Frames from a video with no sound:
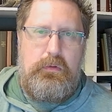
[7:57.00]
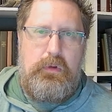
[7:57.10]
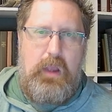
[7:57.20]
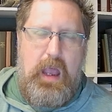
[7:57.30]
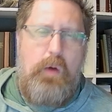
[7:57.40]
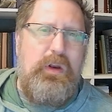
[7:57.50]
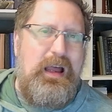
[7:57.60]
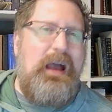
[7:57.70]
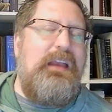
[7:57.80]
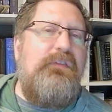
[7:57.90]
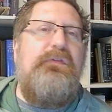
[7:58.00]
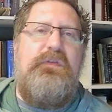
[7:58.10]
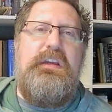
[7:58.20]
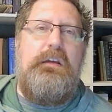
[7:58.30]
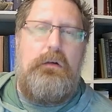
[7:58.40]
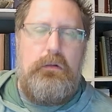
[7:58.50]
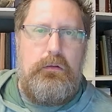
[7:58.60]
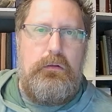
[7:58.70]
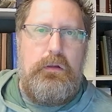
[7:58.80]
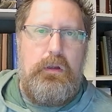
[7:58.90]
How would I feel
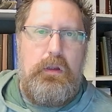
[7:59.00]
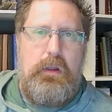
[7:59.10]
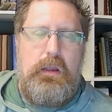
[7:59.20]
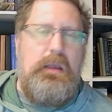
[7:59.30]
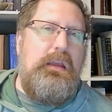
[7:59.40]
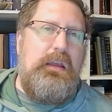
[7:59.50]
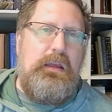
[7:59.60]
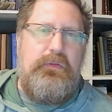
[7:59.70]
if